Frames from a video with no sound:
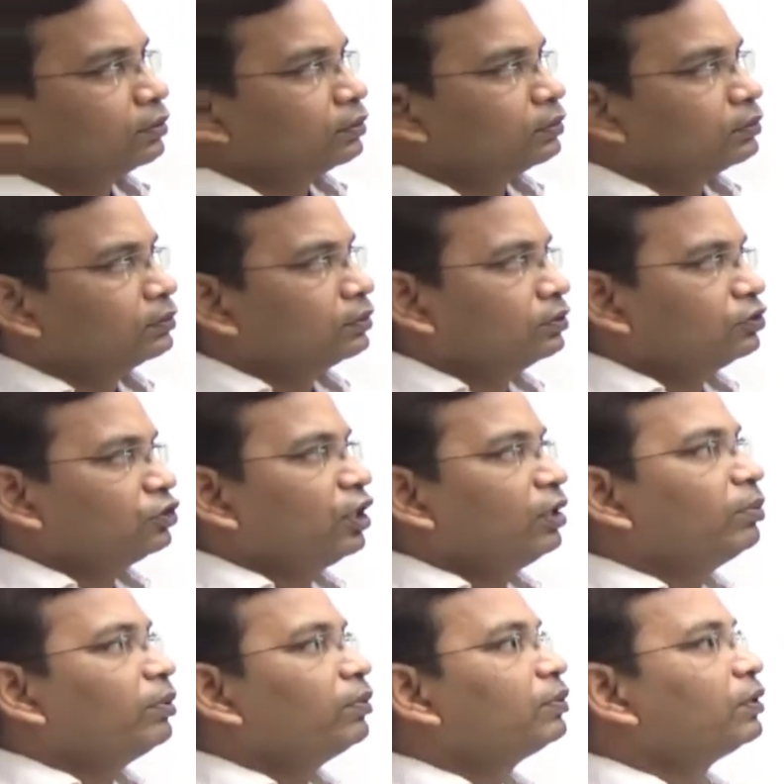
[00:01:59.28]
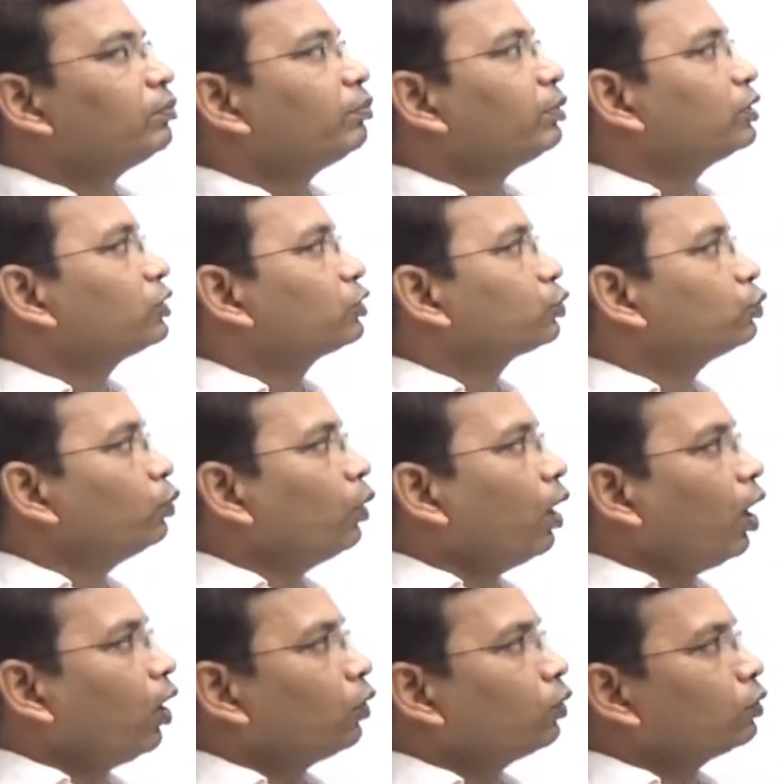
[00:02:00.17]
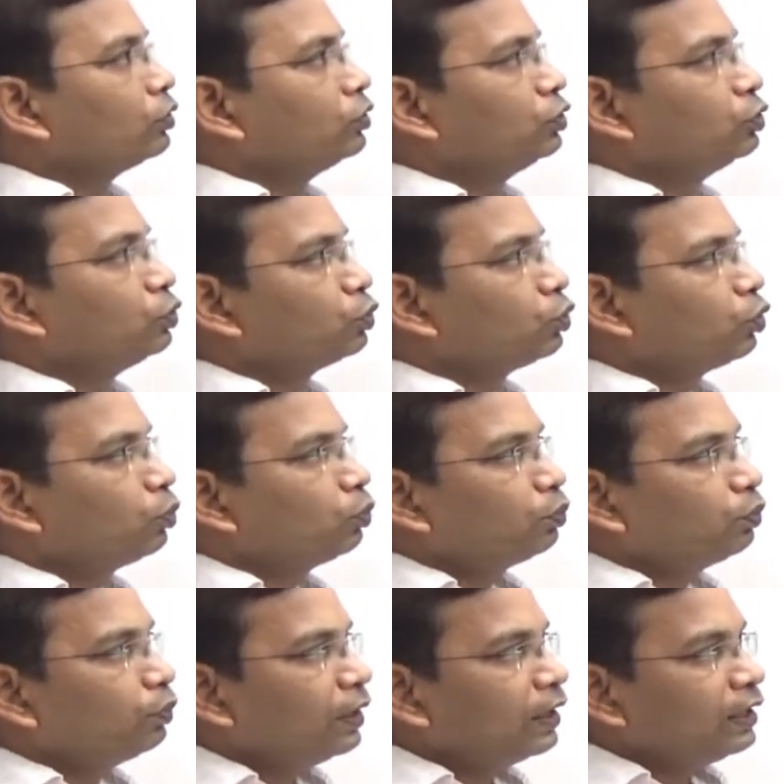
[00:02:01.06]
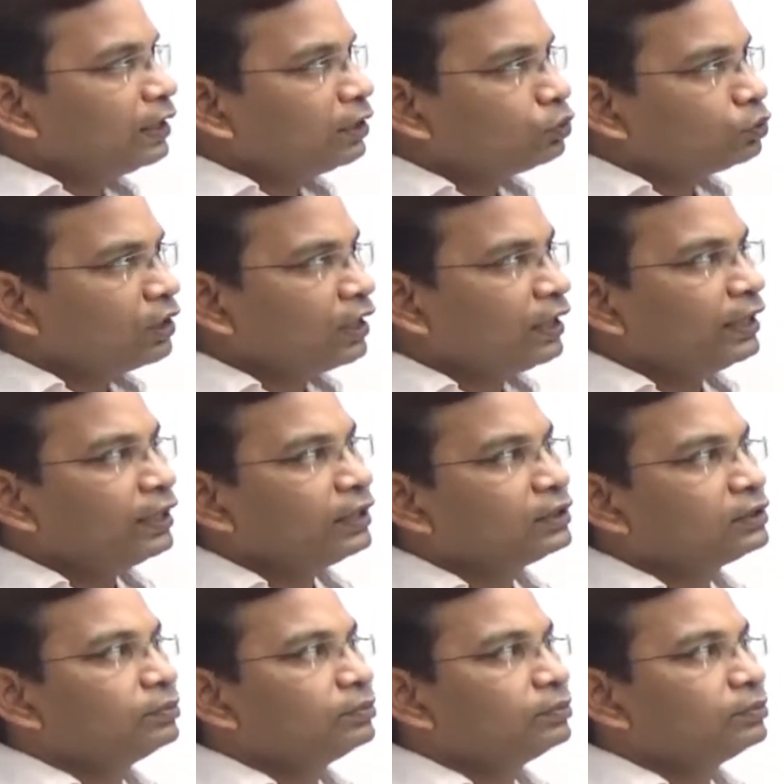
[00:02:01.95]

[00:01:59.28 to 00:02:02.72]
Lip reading: such type of number throughout Europe well into the late